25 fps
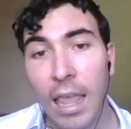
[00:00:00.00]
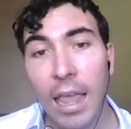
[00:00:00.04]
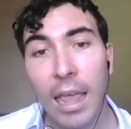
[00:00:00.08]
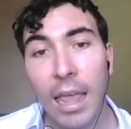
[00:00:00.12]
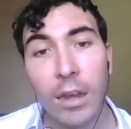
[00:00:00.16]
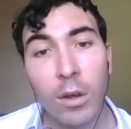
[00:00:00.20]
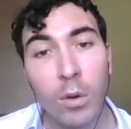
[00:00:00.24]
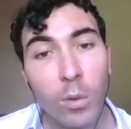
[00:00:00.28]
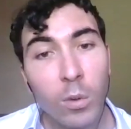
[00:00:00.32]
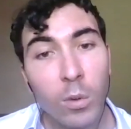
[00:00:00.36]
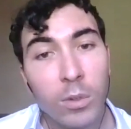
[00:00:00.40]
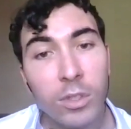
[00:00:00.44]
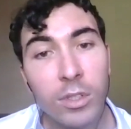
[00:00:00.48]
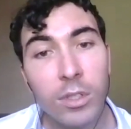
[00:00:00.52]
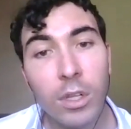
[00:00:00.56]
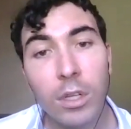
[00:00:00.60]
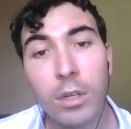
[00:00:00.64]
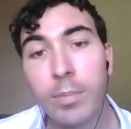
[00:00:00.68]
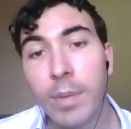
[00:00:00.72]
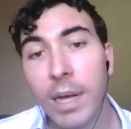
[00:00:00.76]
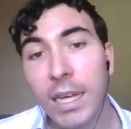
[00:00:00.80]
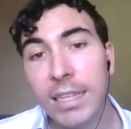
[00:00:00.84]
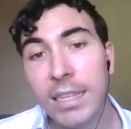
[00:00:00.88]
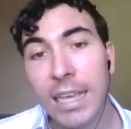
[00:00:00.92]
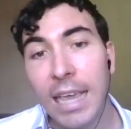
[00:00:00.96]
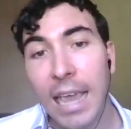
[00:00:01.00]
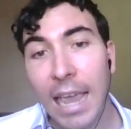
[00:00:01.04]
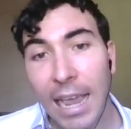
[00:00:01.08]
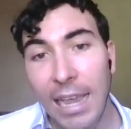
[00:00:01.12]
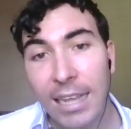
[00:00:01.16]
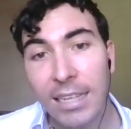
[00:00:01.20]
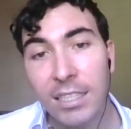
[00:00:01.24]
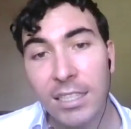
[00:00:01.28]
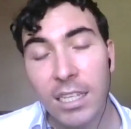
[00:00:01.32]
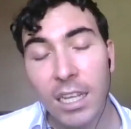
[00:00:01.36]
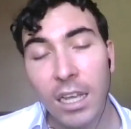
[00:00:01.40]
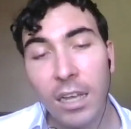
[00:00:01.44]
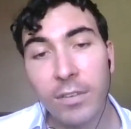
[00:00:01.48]
And also by the
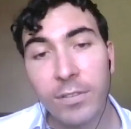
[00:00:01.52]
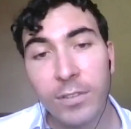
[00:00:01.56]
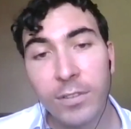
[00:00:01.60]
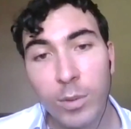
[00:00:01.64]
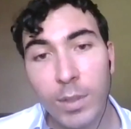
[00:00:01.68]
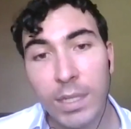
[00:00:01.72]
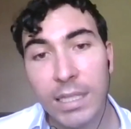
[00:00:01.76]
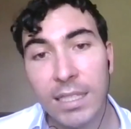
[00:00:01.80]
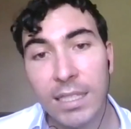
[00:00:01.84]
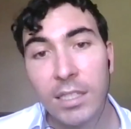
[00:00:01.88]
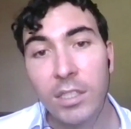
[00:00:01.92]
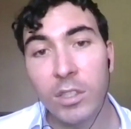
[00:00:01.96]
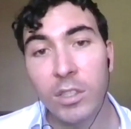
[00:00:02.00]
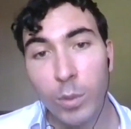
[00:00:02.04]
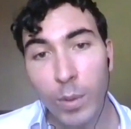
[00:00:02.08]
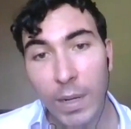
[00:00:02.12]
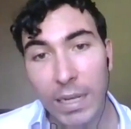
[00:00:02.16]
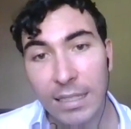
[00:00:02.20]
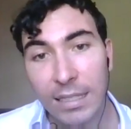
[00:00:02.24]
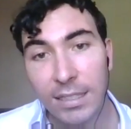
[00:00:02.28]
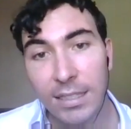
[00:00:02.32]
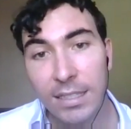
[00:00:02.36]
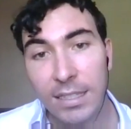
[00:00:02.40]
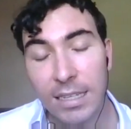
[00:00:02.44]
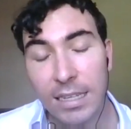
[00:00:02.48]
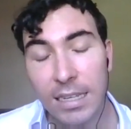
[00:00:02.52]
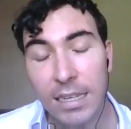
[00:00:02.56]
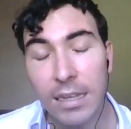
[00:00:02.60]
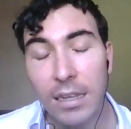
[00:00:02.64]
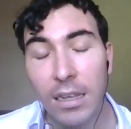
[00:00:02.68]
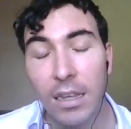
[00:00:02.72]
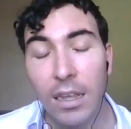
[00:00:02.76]
end of 2020,